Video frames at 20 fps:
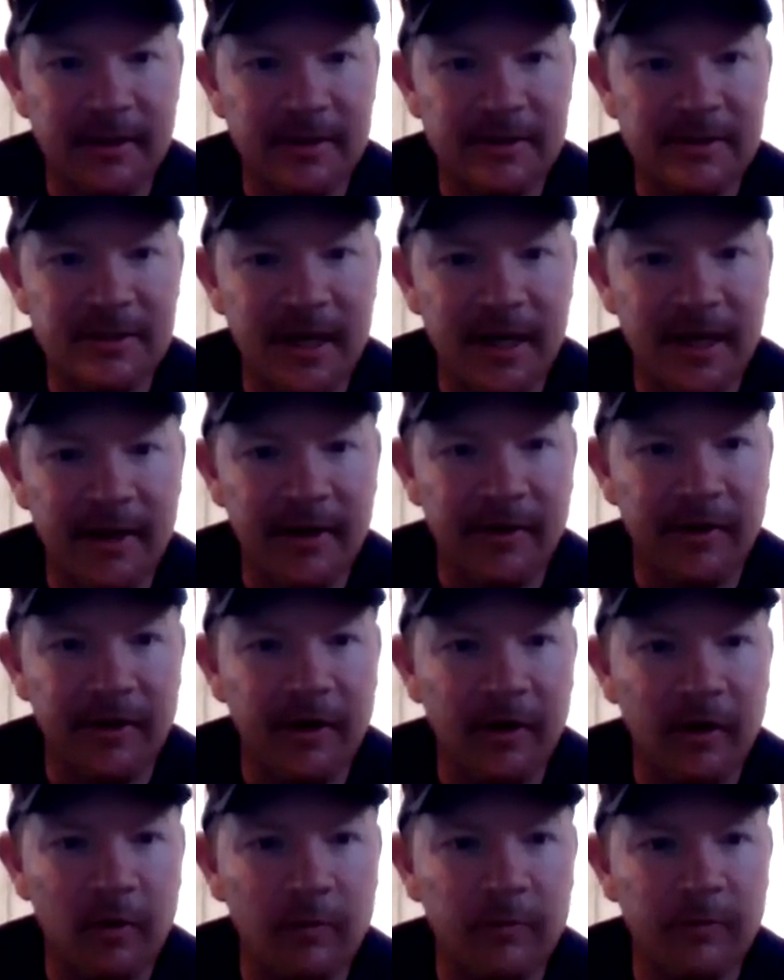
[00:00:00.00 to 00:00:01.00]
stay in
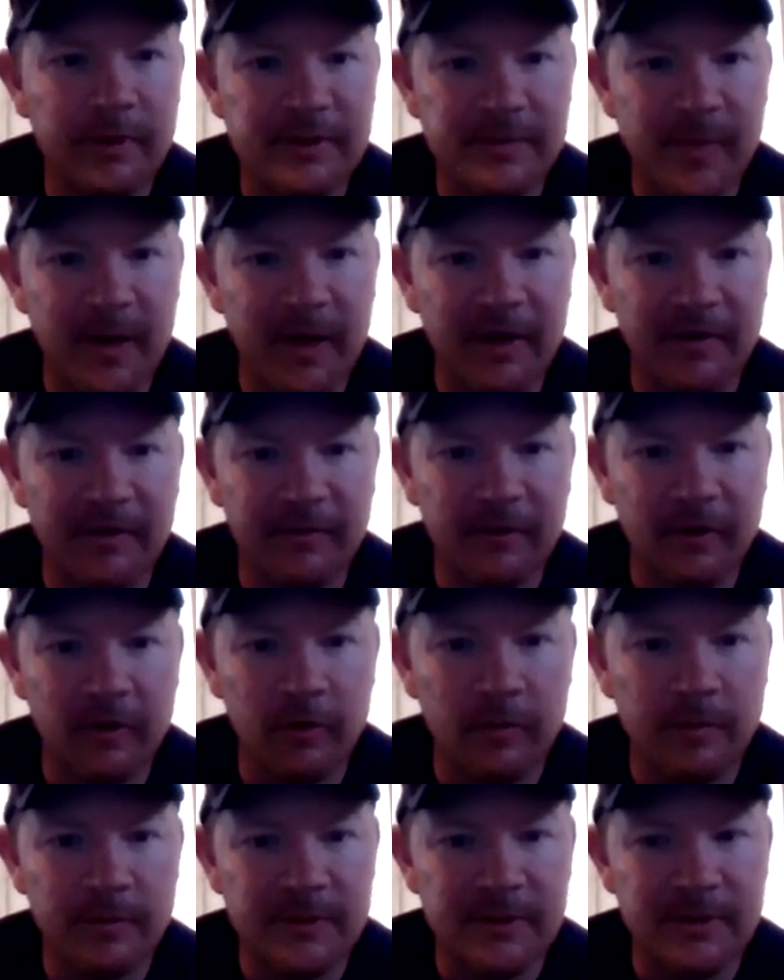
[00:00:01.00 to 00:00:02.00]
their own respective
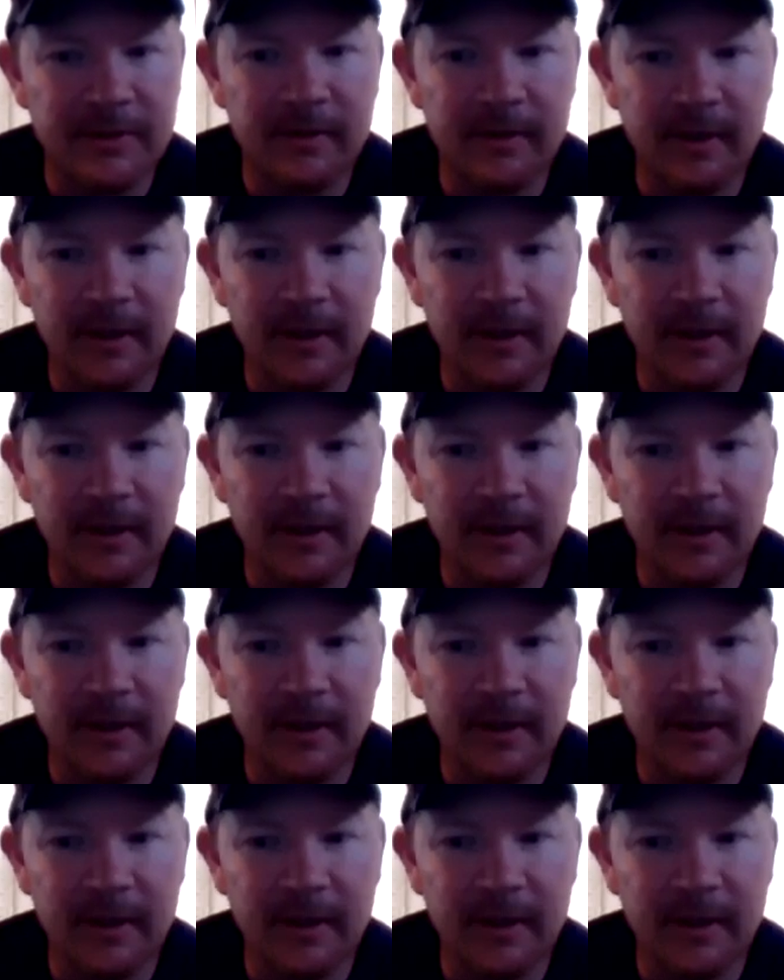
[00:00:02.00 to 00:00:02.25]
groups